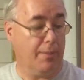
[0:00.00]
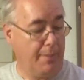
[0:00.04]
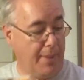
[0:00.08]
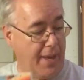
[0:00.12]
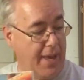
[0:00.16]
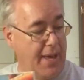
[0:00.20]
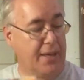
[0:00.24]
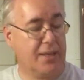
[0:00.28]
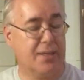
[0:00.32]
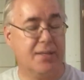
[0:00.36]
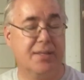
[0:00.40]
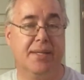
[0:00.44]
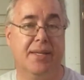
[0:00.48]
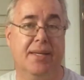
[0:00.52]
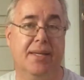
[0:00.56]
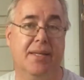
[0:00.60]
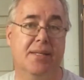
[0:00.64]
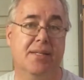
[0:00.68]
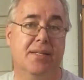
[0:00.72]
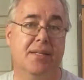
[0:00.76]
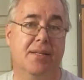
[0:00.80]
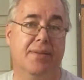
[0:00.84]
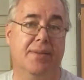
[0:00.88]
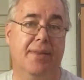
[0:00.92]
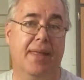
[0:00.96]

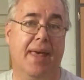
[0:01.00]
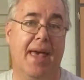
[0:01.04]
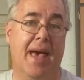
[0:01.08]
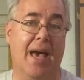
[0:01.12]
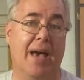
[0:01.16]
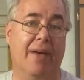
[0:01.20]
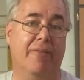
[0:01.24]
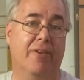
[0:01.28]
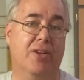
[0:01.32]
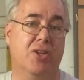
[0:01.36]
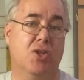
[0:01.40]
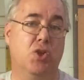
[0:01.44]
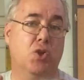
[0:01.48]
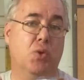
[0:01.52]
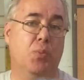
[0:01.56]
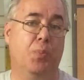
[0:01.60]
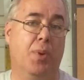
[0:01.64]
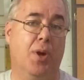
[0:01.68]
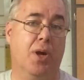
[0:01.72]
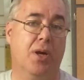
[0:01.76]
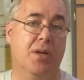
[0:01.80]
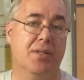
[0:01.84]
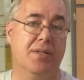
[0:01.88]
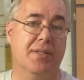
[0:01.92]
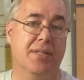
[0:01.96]
magazines, they have a
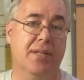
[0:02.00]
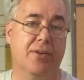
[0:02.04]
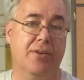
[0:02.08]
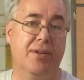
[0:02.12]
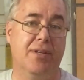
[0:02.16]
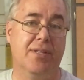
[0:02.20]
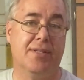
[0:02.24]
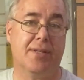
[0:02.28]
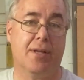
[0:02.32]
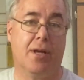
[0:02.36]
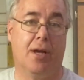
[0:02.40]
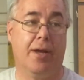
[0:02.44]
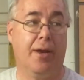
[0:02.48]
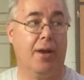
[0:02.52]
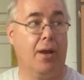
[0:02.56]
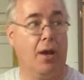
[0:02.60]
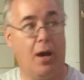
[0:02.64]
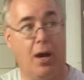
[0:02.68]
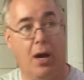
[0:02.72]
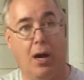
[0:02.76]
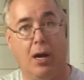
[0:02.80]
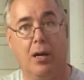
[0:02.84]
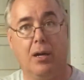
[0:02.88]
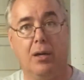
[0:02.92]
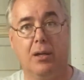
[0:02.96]
two-part series on
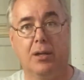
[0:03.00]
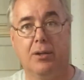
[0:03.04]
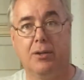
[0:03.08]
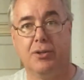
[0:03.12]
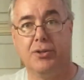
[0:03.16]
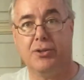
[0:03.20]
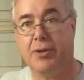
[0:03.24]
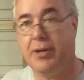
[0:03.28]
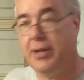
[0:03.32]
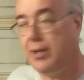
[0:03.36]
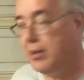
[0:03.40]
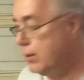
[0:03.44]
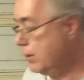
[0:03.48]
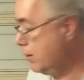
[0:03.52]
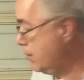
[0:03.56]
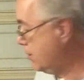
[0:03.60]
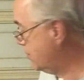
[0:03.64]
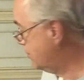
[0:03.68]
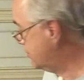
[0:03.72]
our little trailer.